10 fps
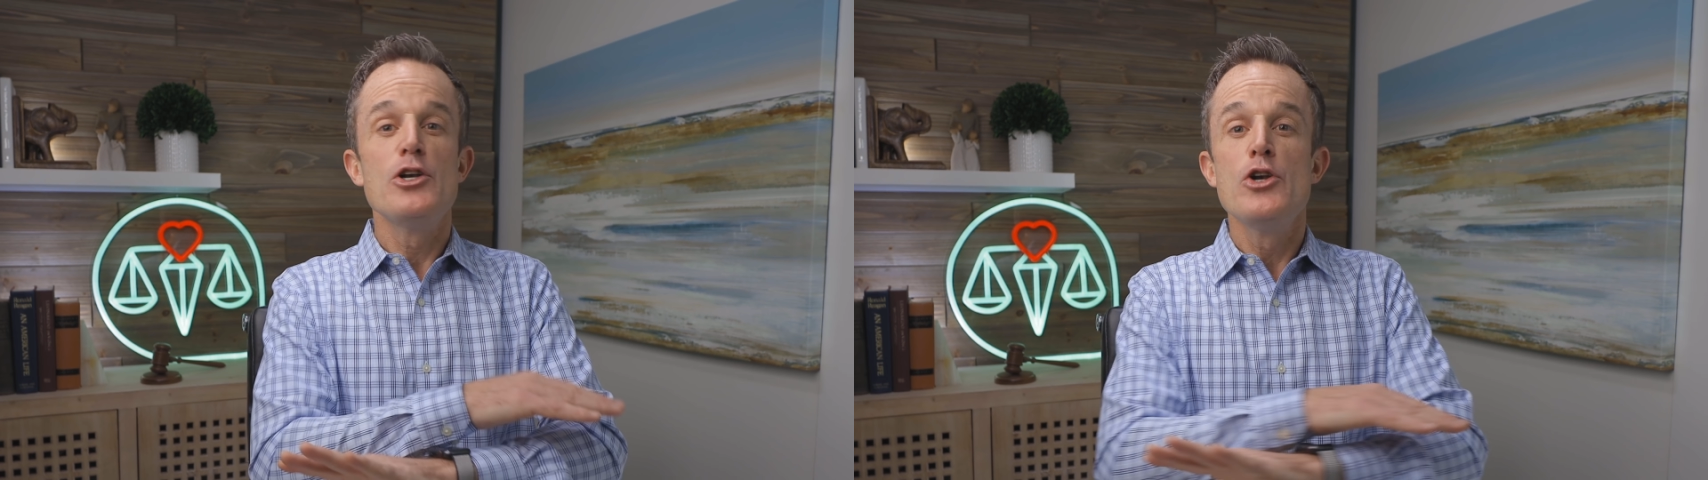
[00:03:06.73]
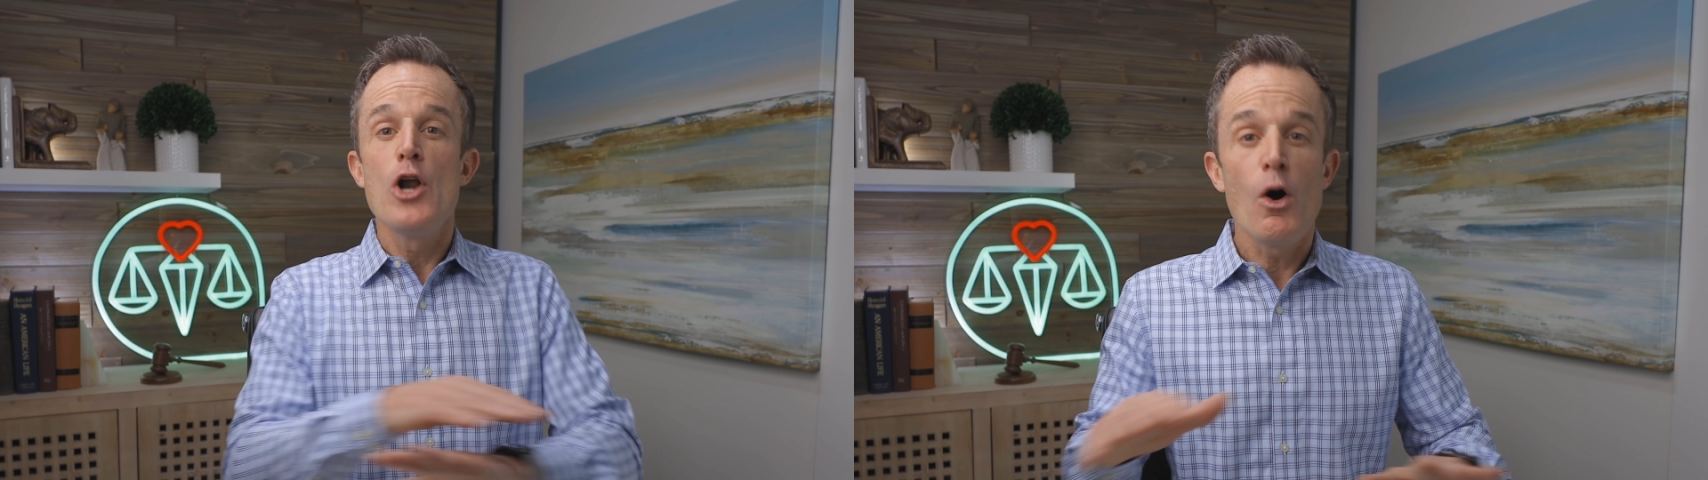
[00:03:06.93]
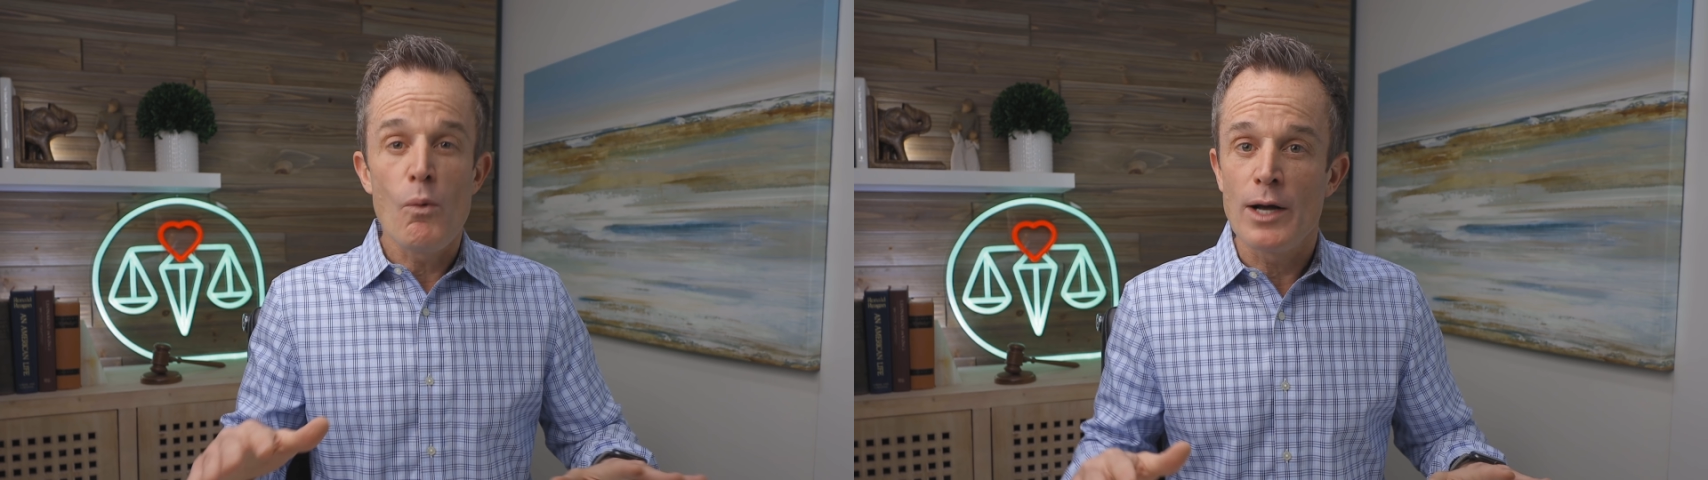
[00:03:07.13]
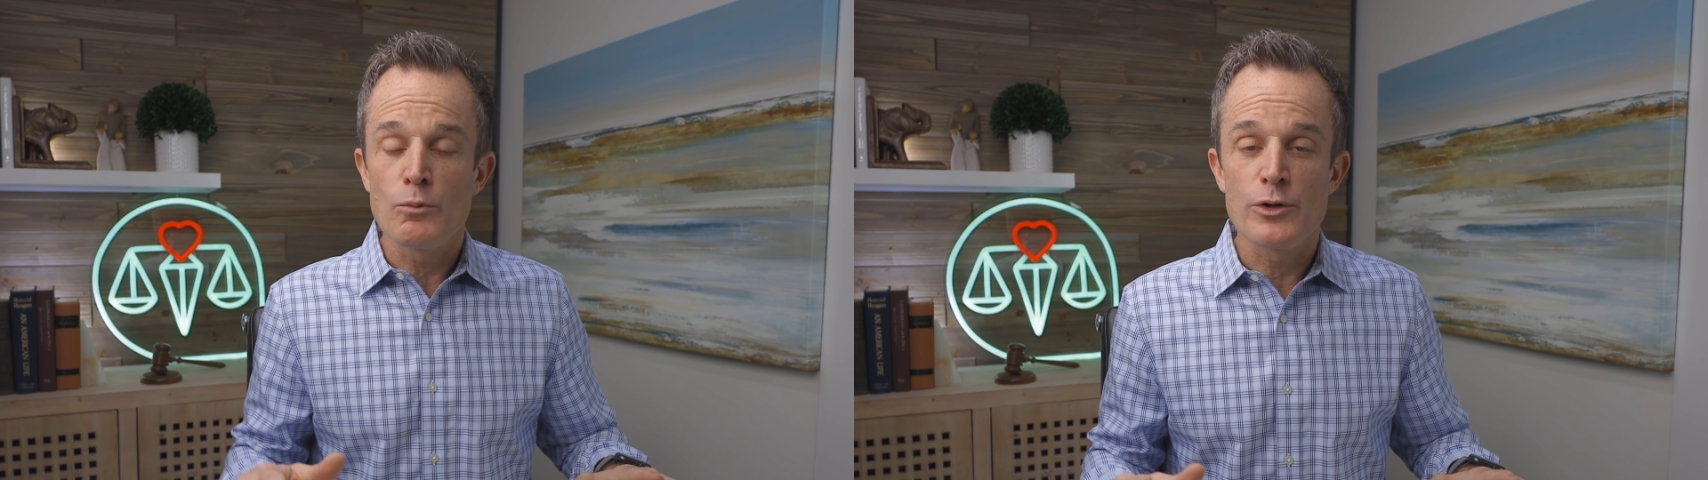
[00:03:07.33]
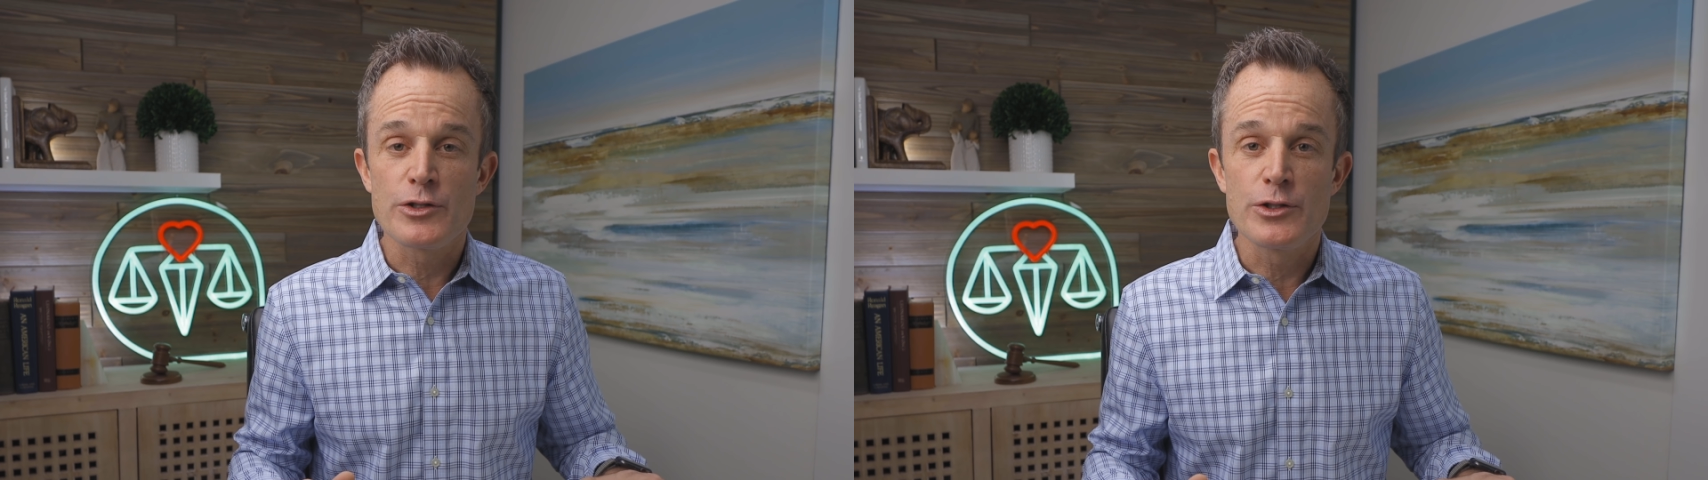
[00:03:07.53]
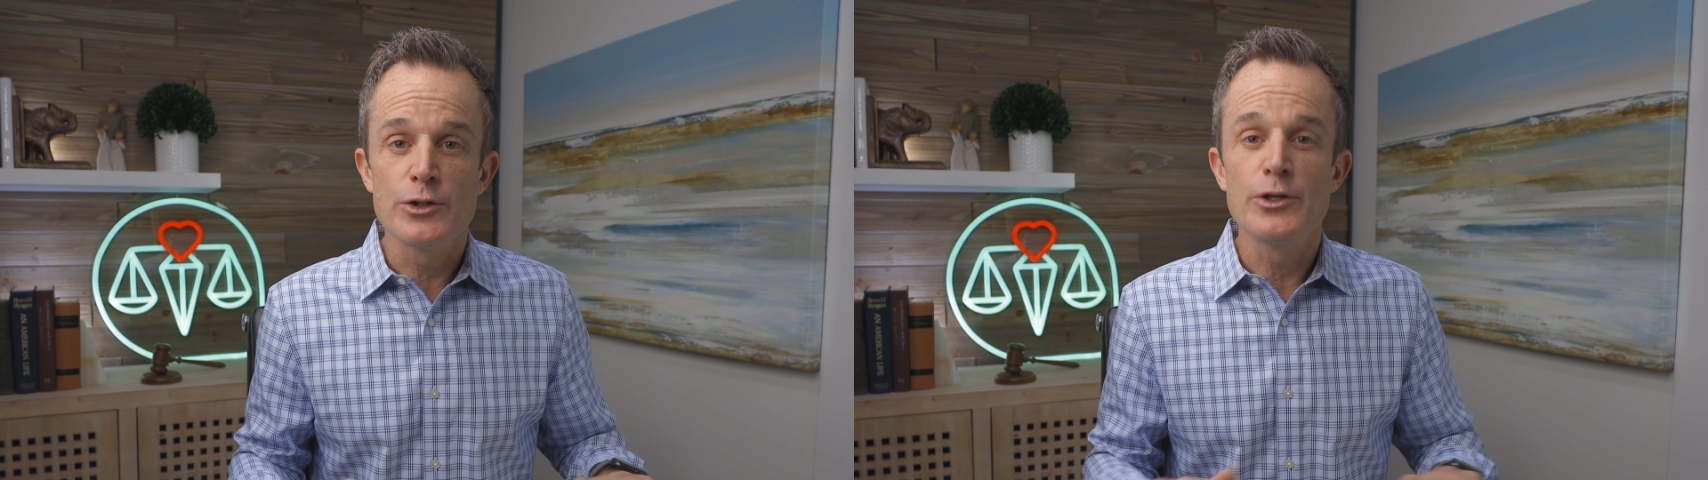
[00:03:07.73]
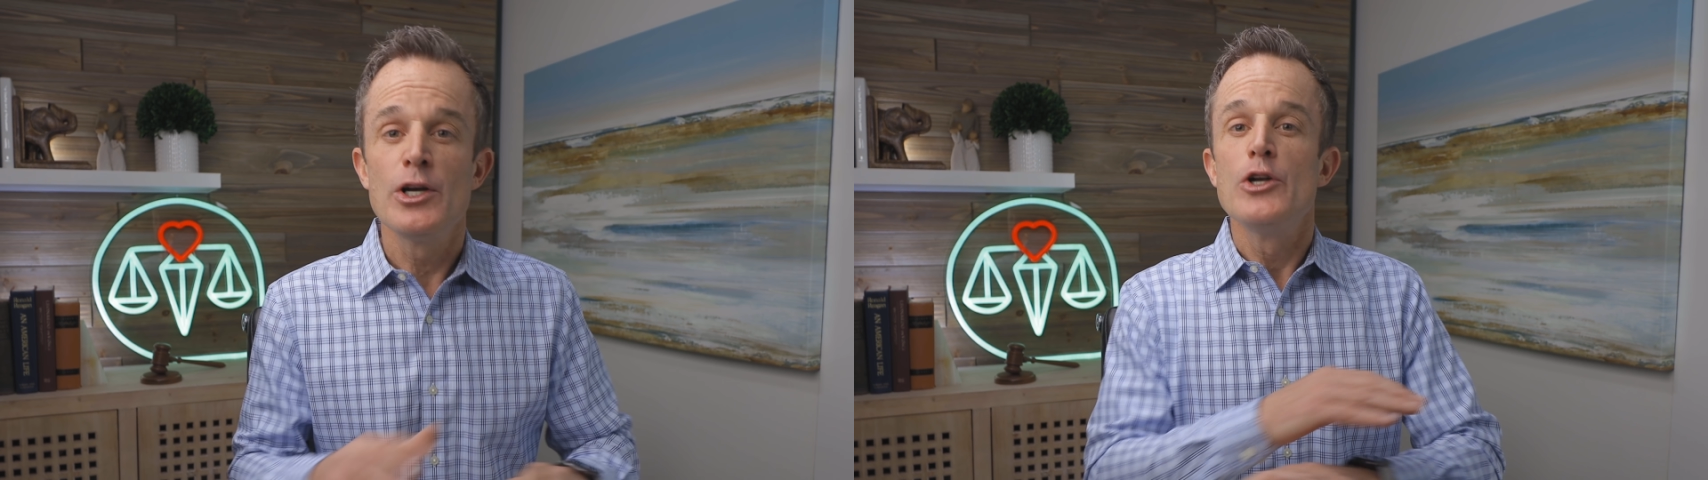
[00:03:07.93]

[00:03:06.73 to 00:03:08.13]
no one was sued,